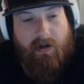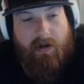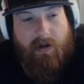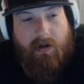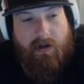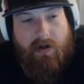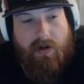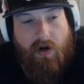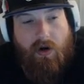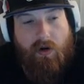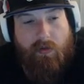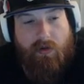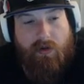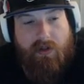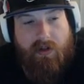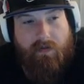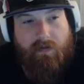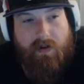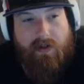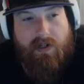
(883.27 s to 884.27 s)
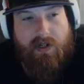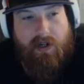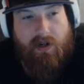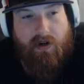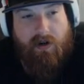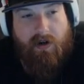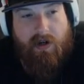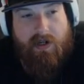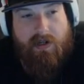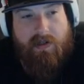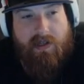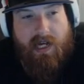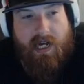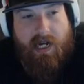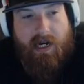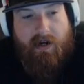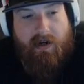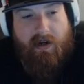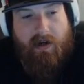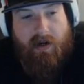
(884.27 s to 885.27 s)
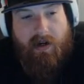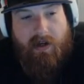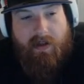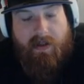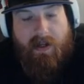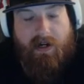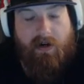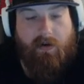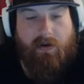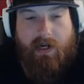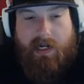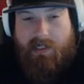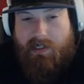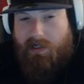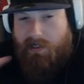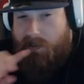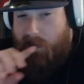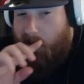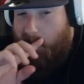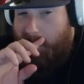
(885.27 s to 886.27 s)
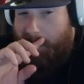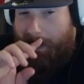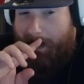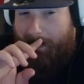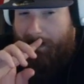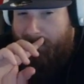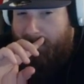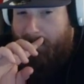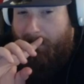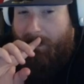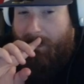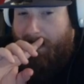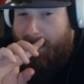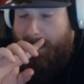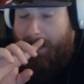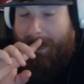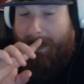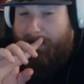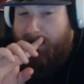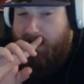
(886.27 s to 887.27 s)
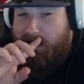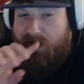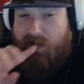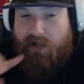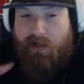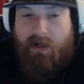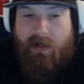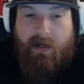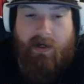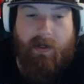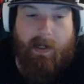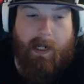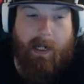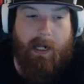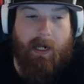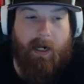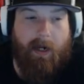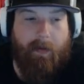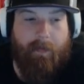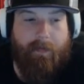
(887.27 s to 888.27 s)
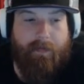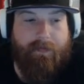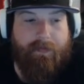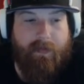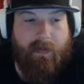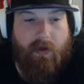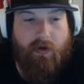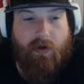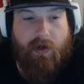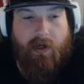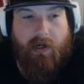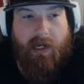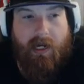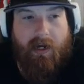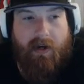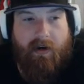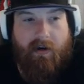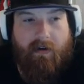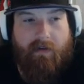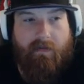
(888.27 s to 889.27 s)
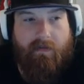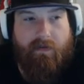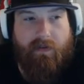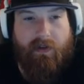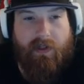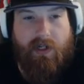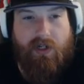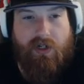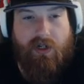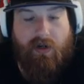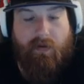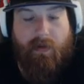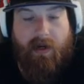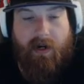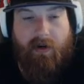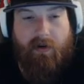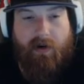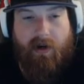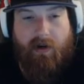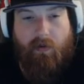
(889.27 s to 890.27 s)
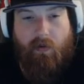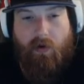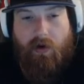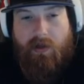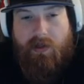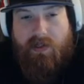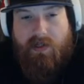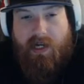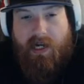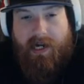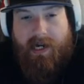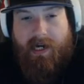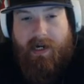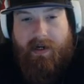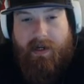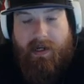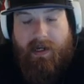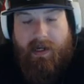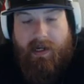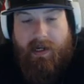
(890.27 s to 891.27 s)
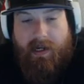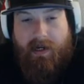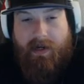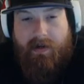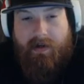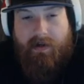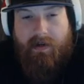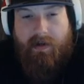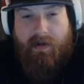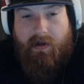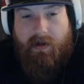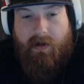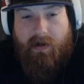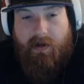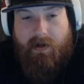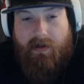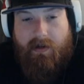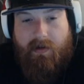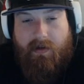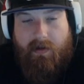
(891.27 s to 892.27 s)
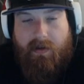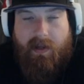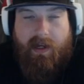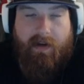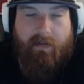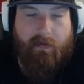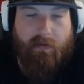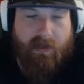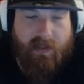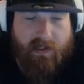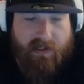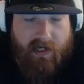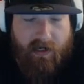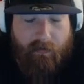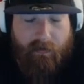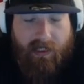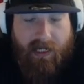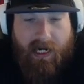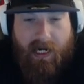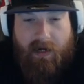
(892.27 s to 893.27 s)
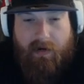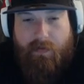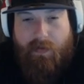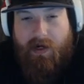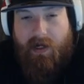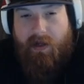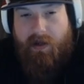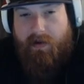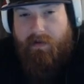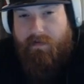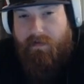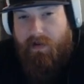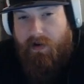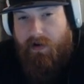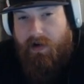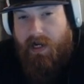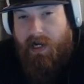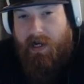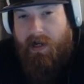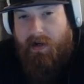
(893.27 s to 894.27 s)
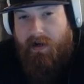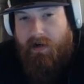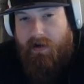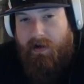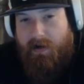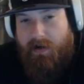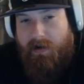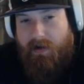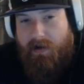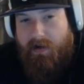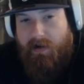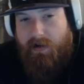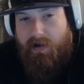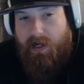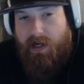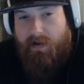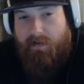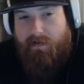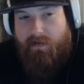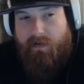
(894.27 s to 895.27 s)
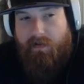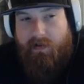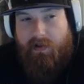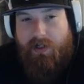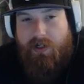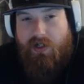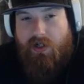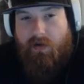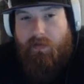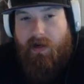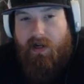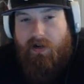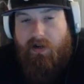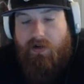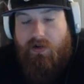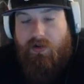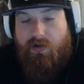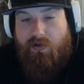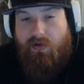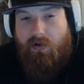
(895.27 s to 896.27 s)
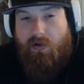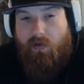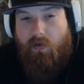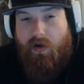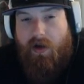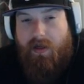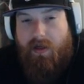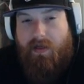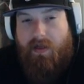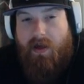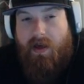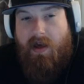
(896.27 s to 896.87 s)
notable difference here is that they don't necessarily have to be neighbors. You can have Legion Commander on one side, and they have to be in the same lane, but if they're not, you can have Legion Commander duel with